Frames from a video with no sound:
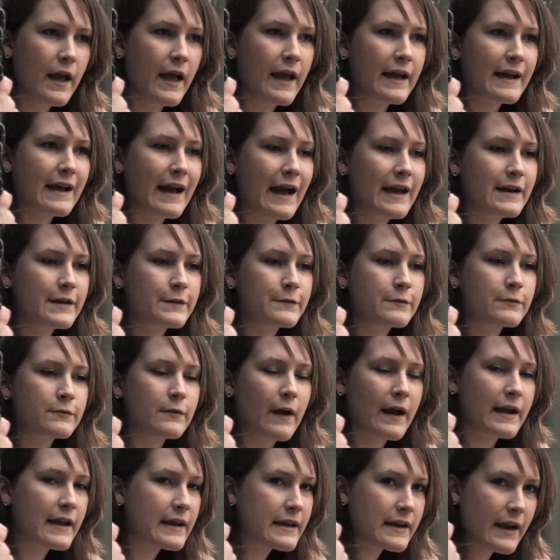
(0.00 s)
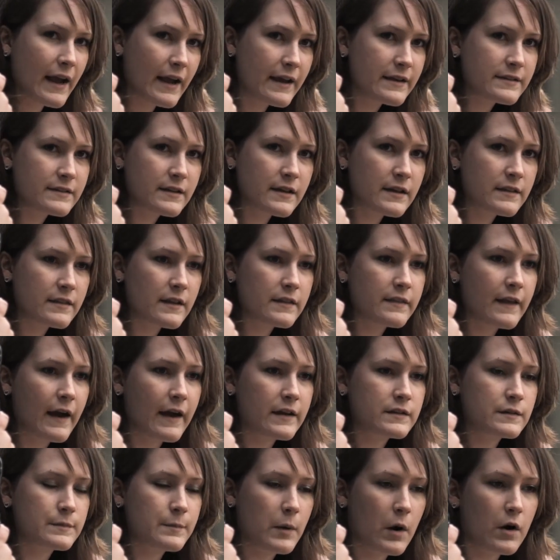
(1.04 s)
and kind of recognizing that
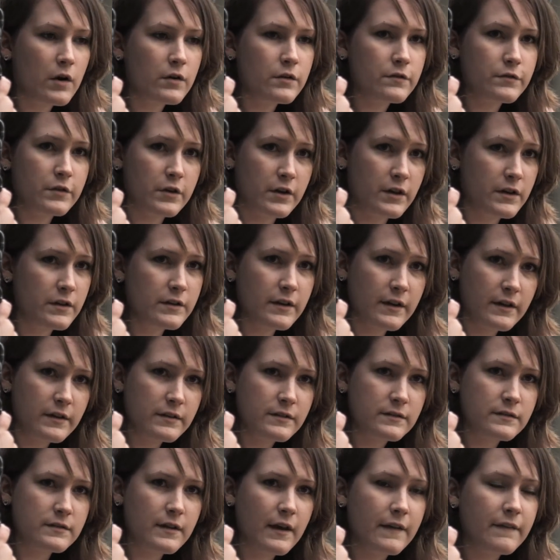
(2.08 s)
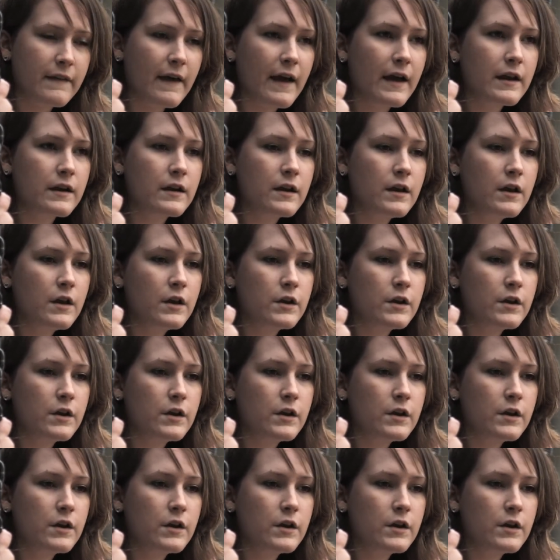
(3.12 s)
that's part of your illness and that